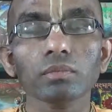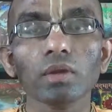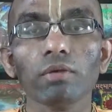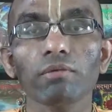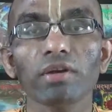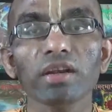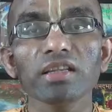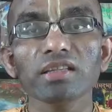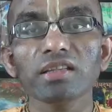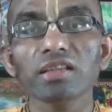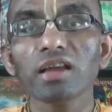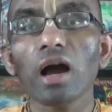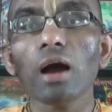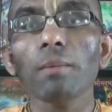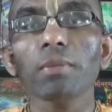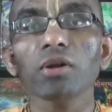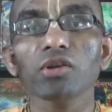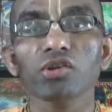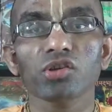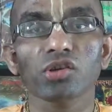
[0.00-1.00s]
when he sees
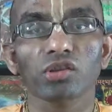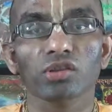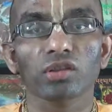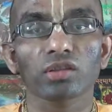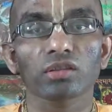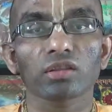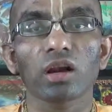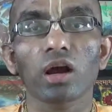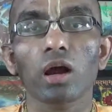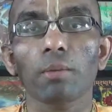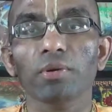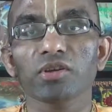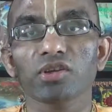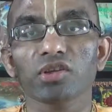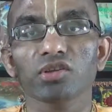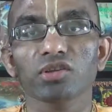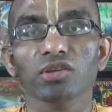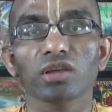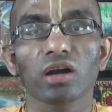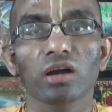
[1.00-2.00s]
apashyat, tatra
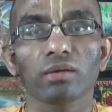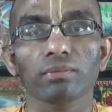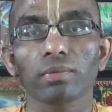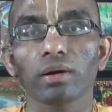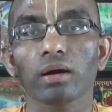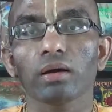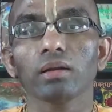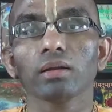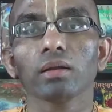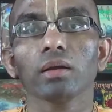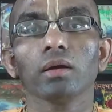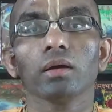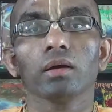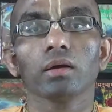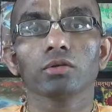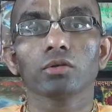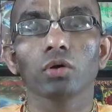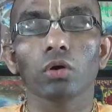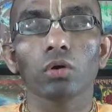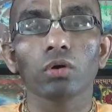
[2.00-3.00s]
apashyat stanpa.
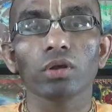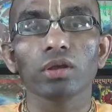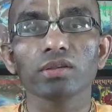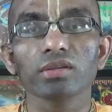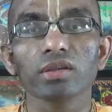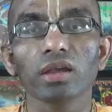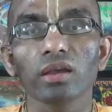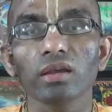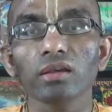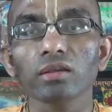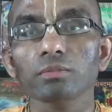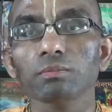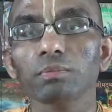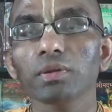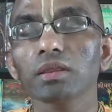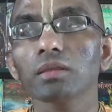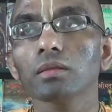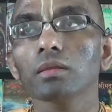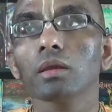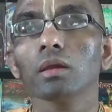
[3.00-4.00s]
So, he says,
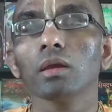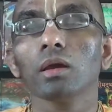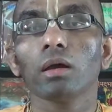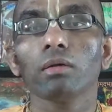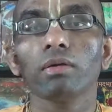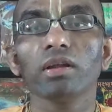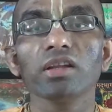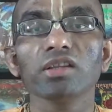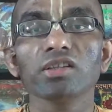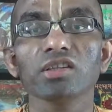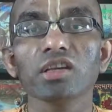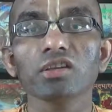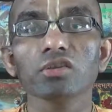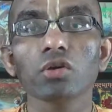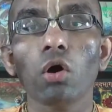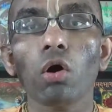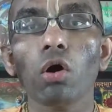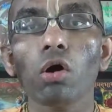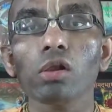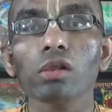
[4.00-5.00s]
when he sees
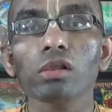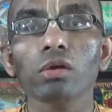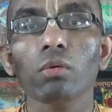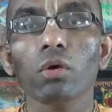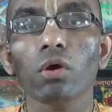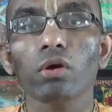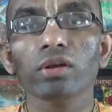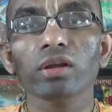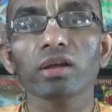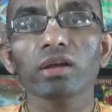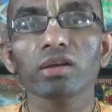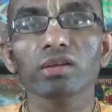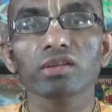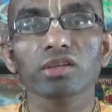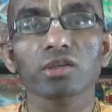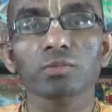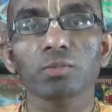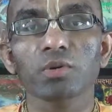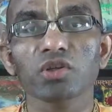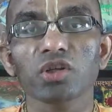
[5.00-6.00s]
all the warriors,
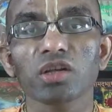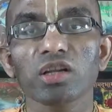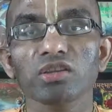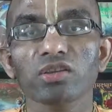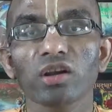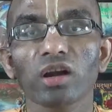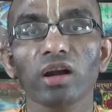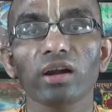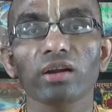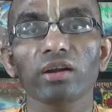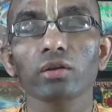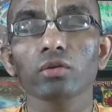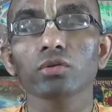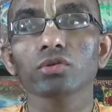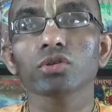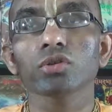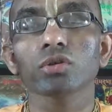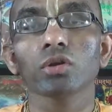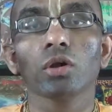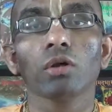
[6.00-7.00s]
especially his
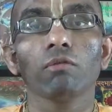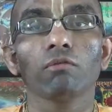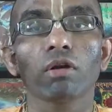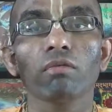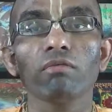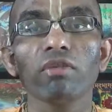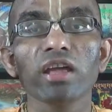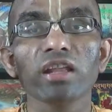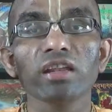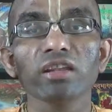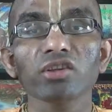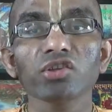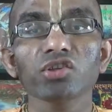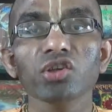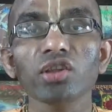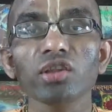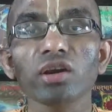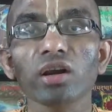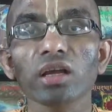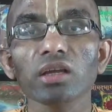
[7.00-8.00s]
relatives from various
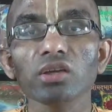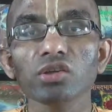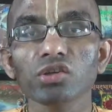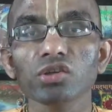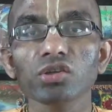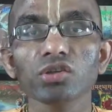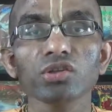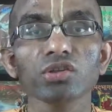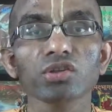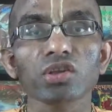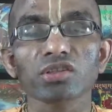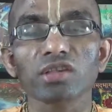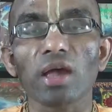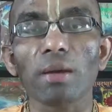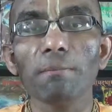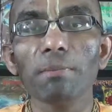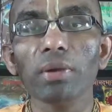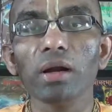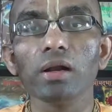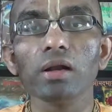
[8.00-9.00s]
generations
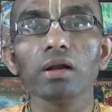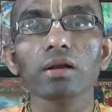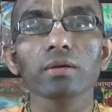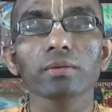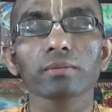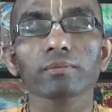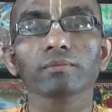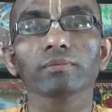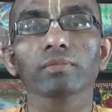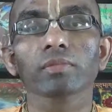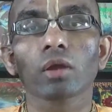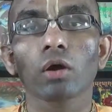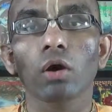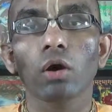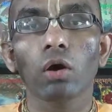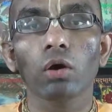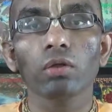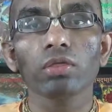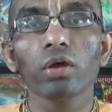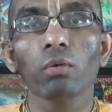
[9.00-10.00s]
assembled
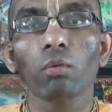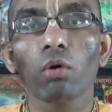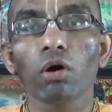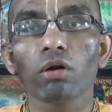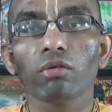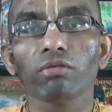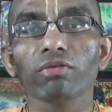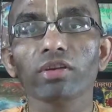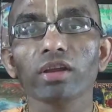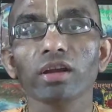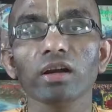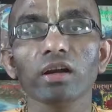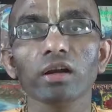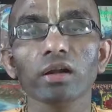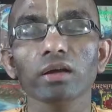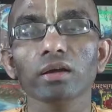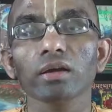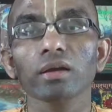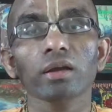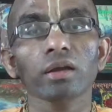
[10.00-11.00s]
on the war
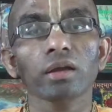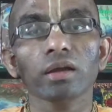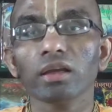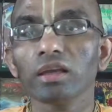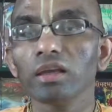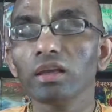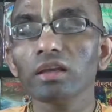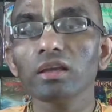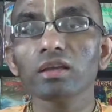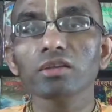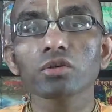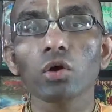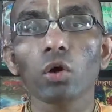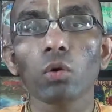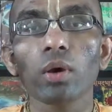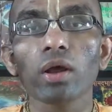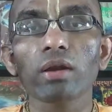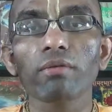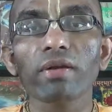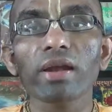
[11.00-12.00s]
field, he is
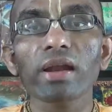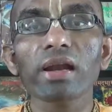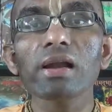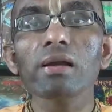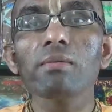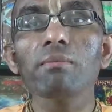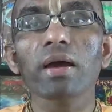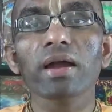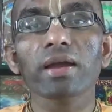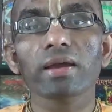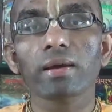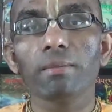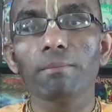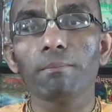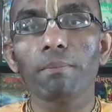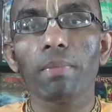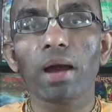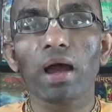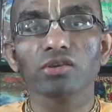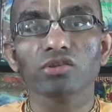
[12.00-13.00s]
overwhelmed by
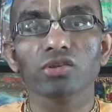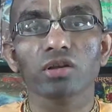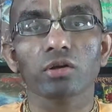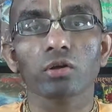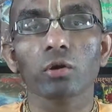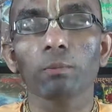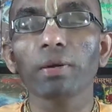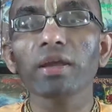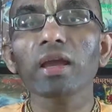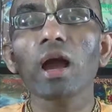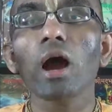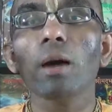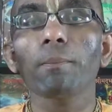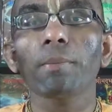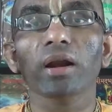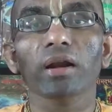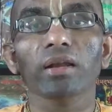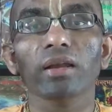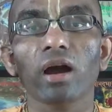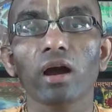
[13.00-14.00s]
compassion. Kripaya
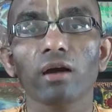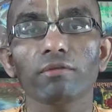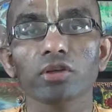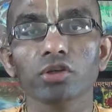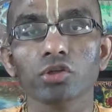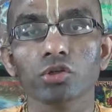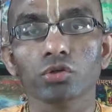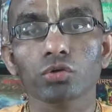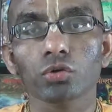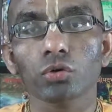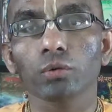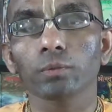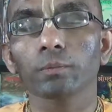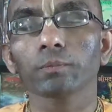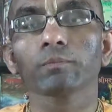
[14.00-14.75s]
paraya vishto.